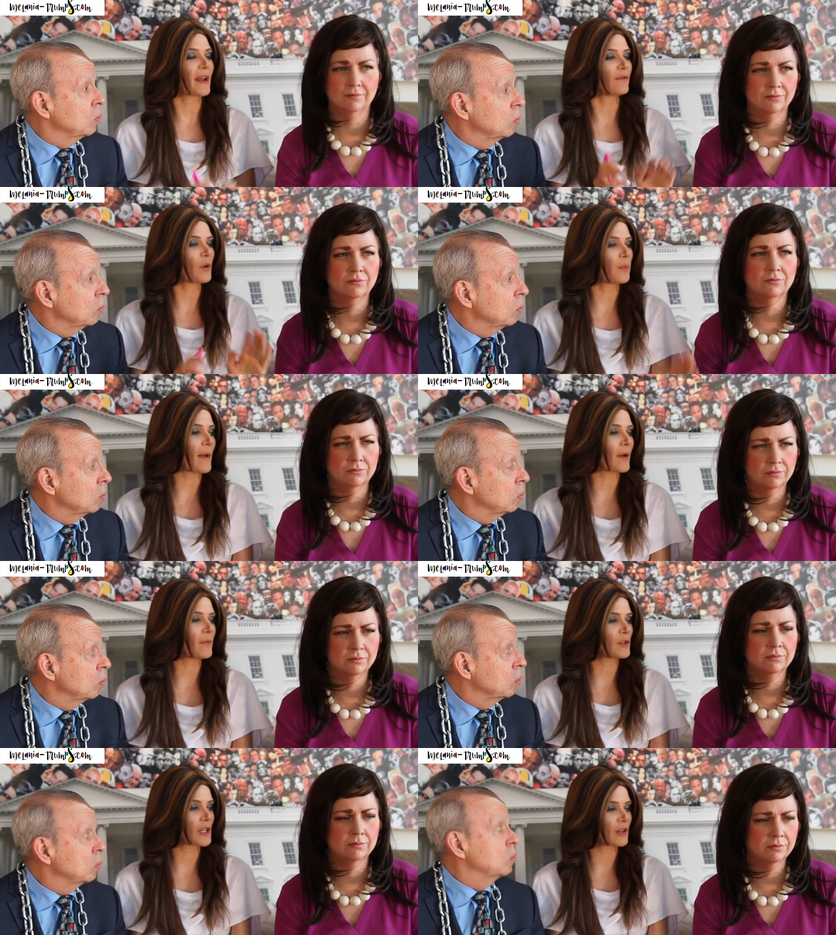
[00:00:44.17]
Speaker 1: have no
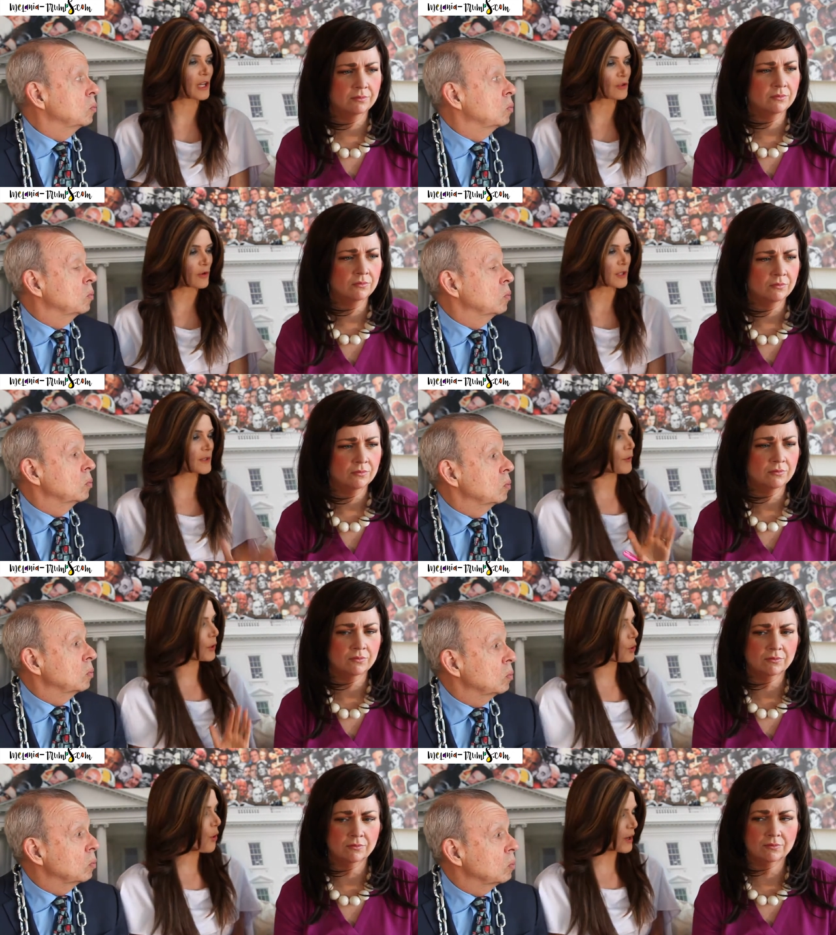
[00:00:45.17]
problem using resources
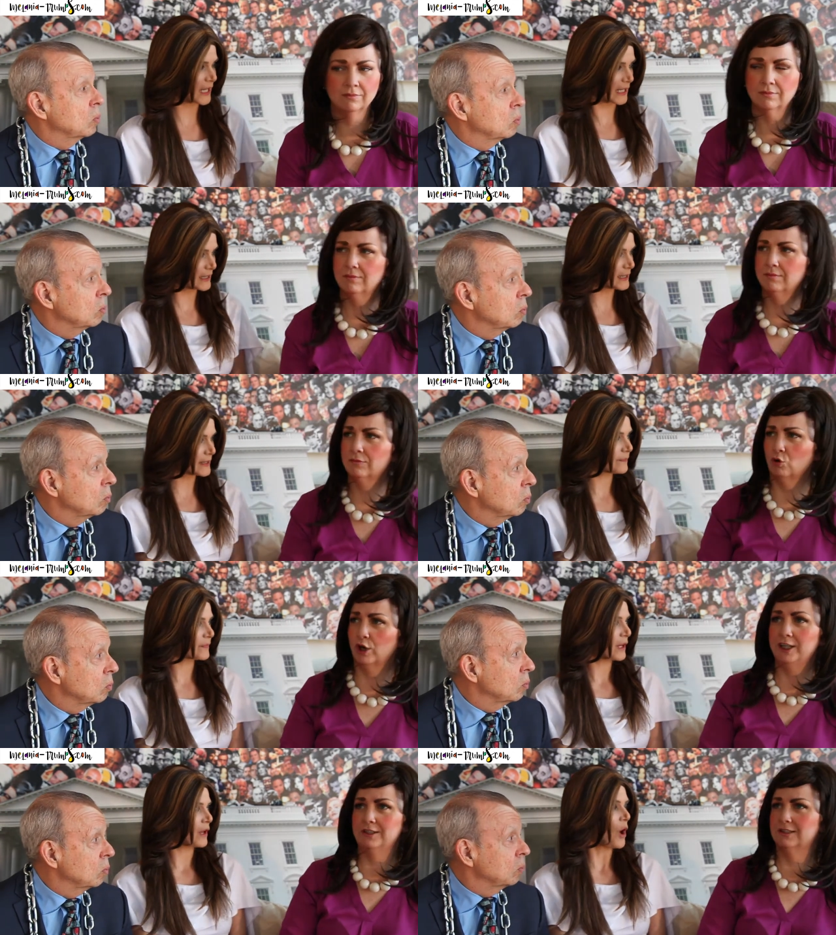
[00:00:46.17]
for your needs.
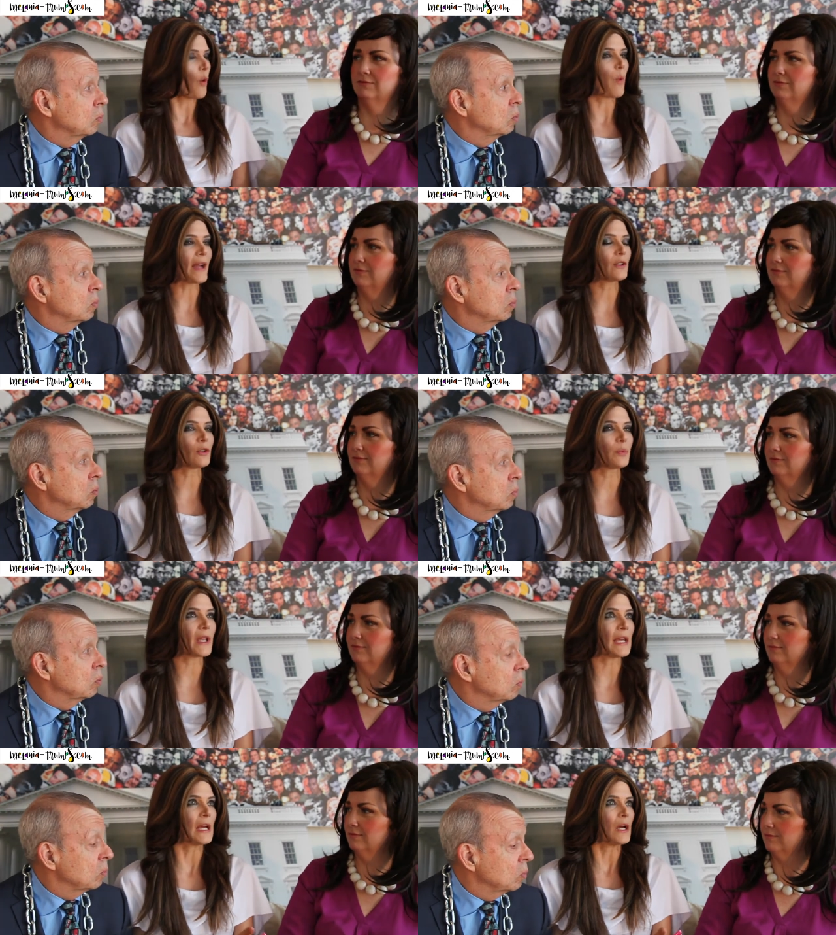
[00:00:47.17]
Great. Why don't
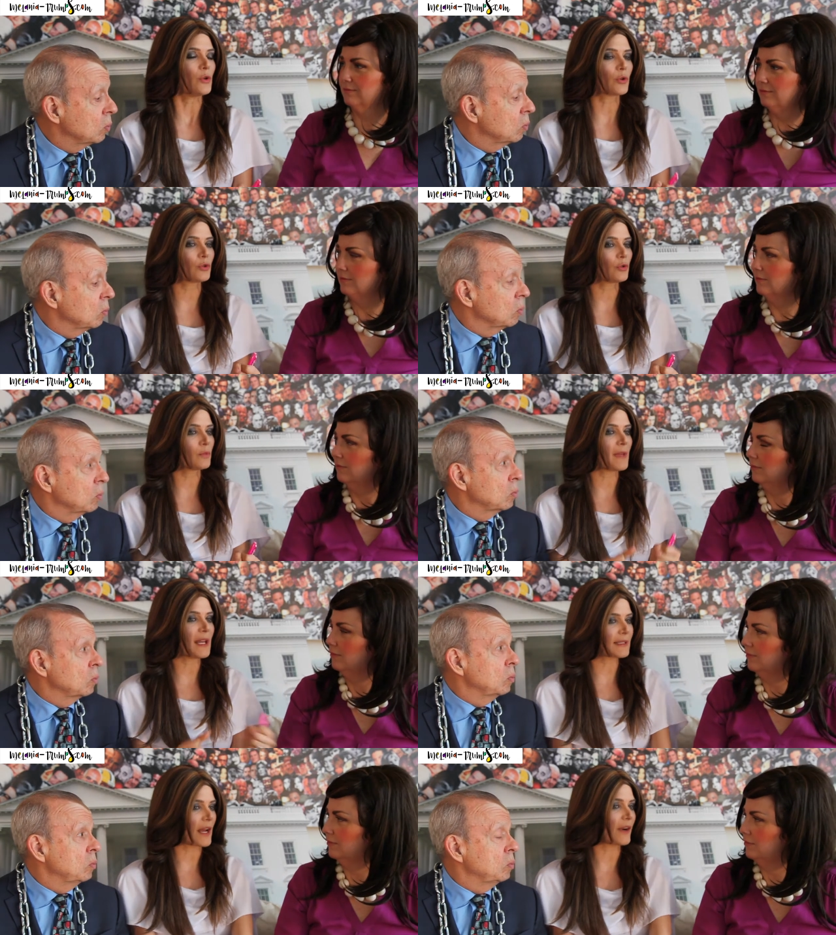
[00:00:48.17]
we, you could do
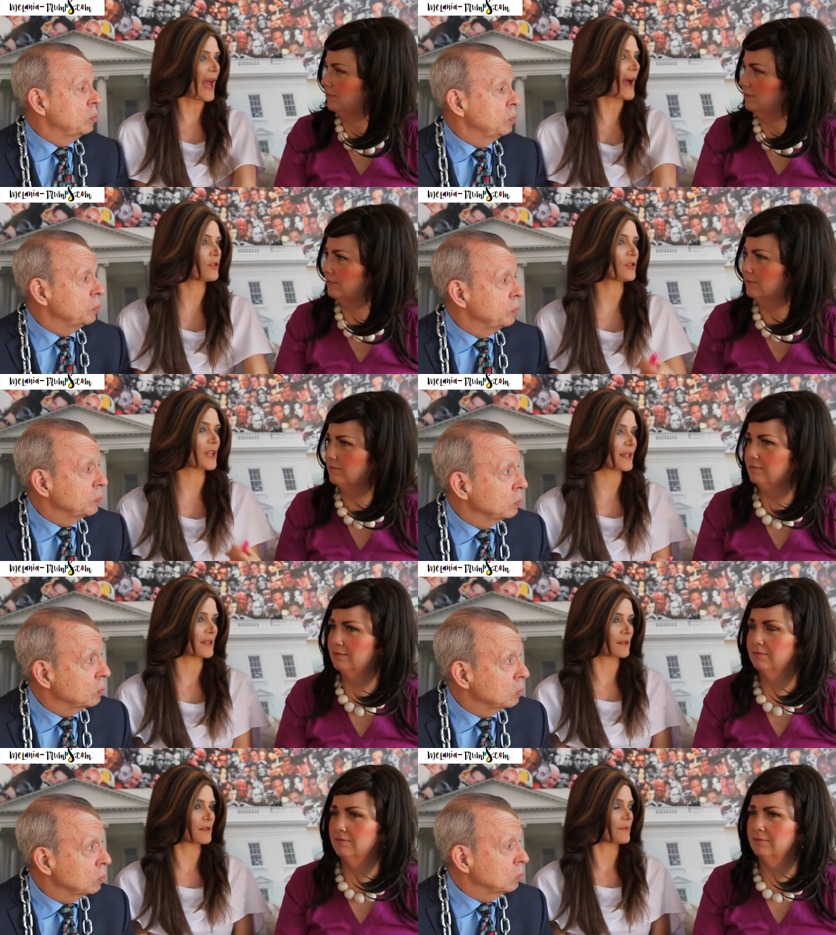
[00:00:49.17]
military
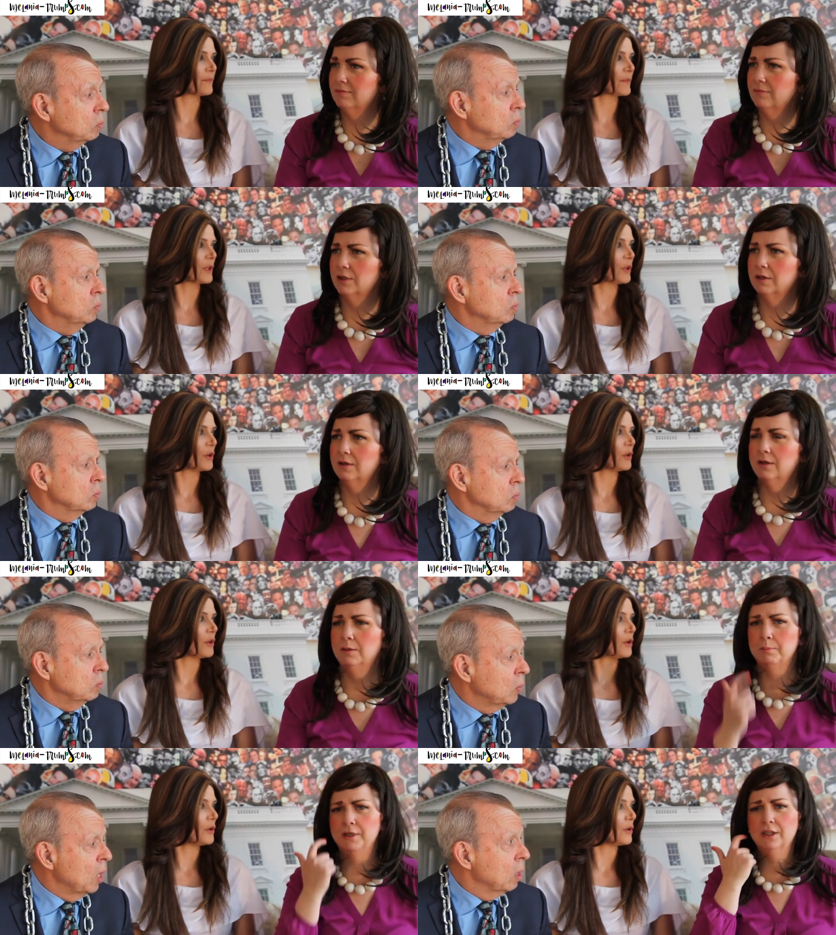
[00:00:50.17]
exercises.
Speaker 2: Mm-hmm.
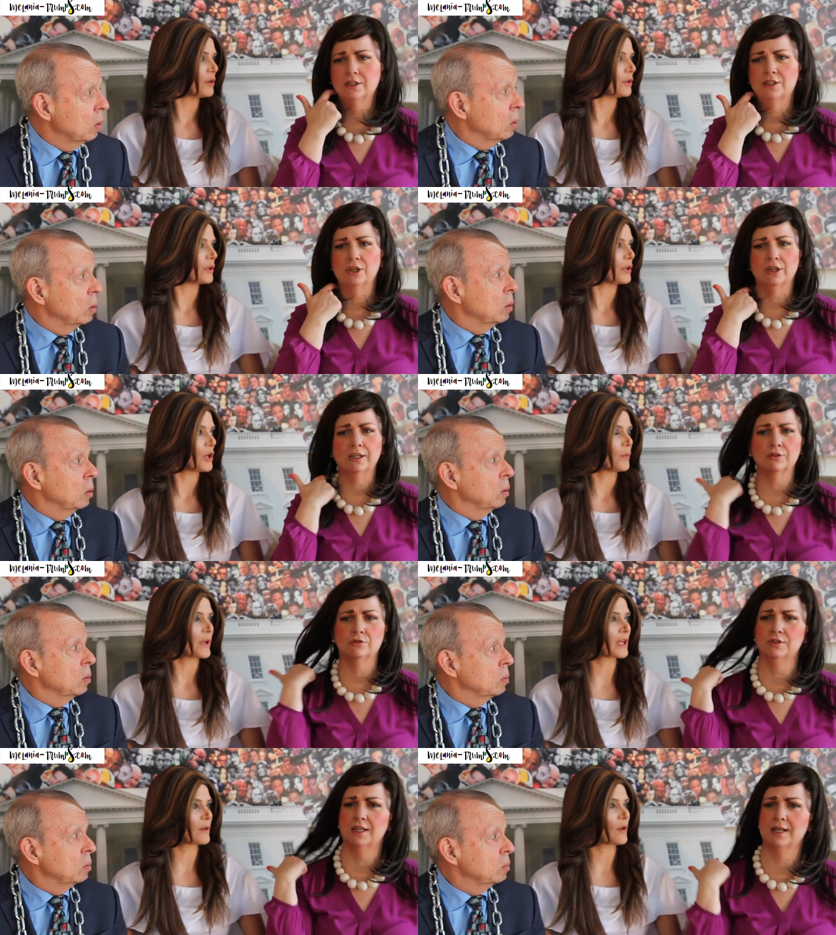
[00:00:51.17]
Mm-hmm. Military
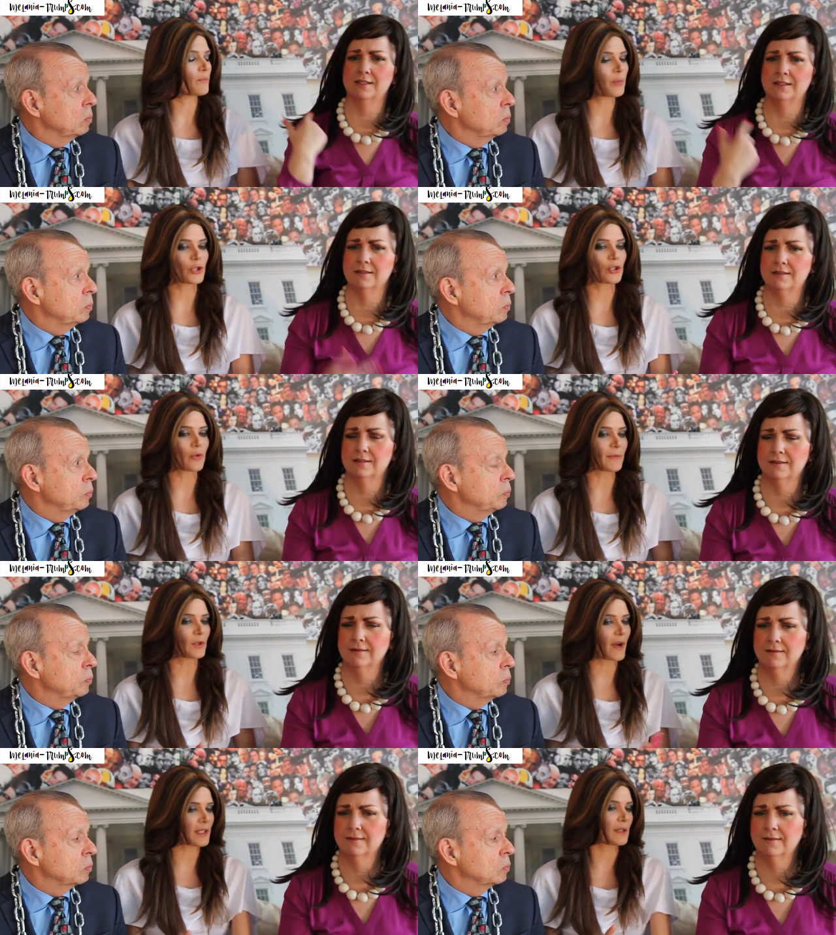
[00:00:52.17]
Speaker 1: exercises. We can put you up
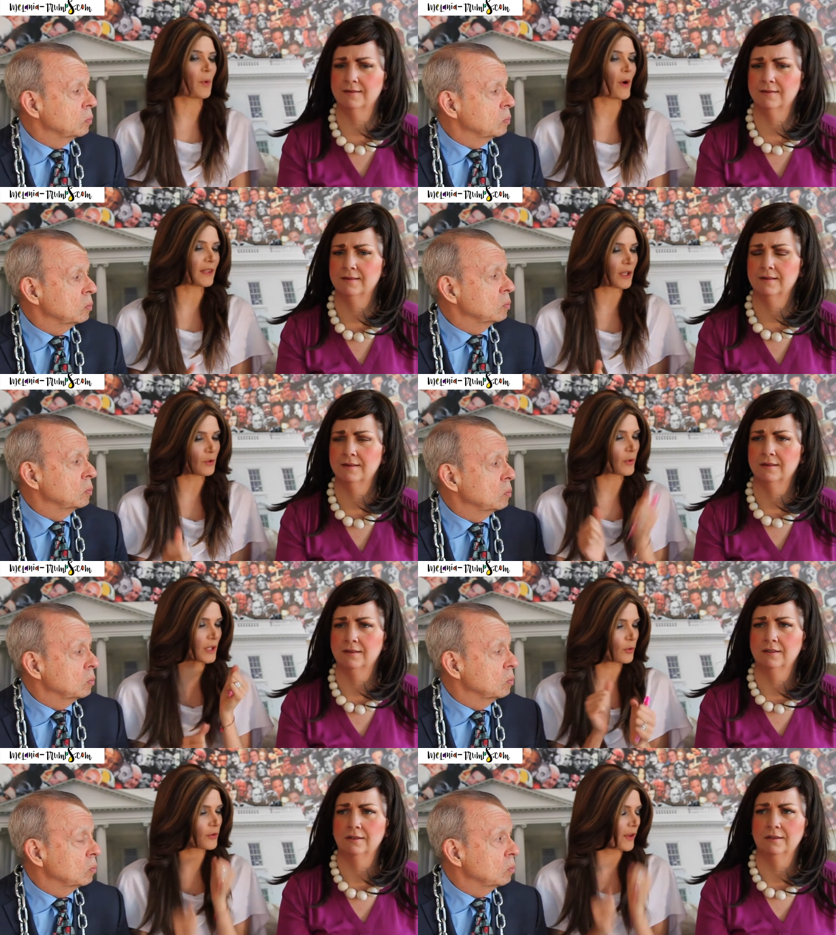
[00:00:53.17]
to West Point and you
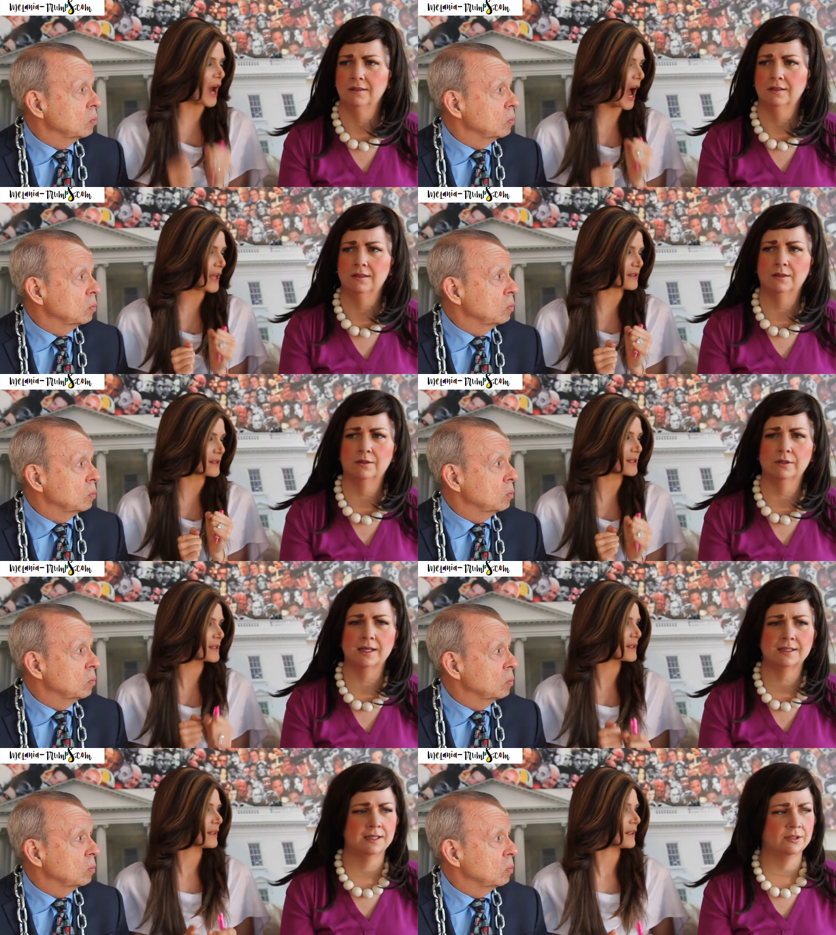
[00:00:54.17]
can do the runs.
Speaker 2: Oh,
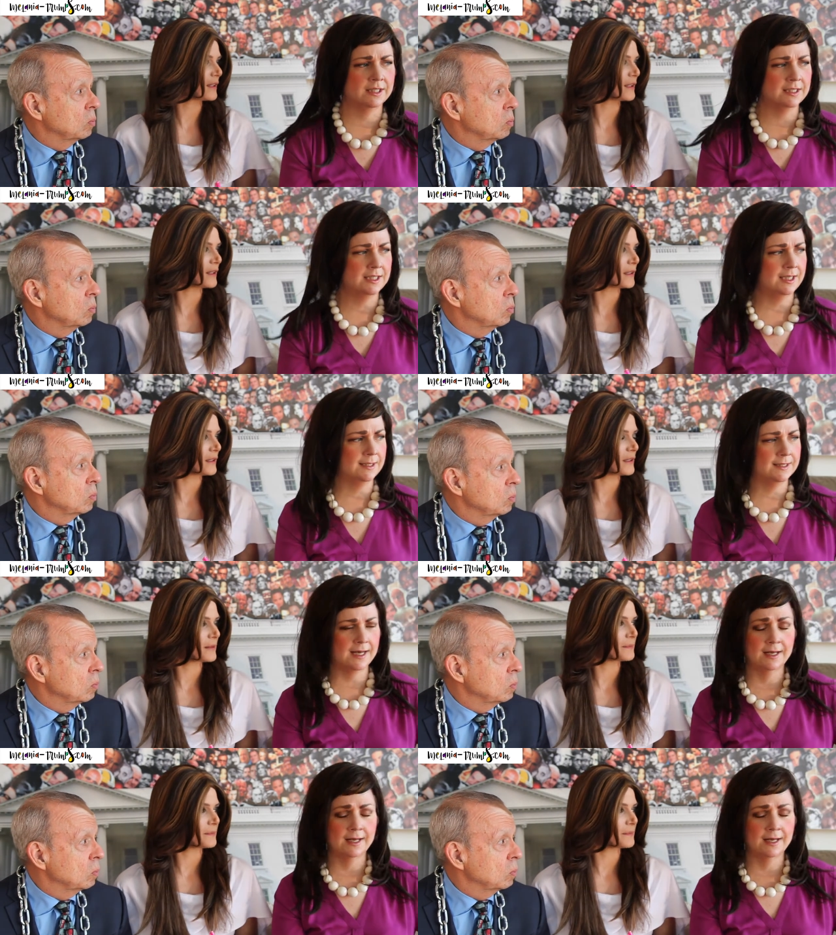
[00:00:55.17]
that sounds intense. I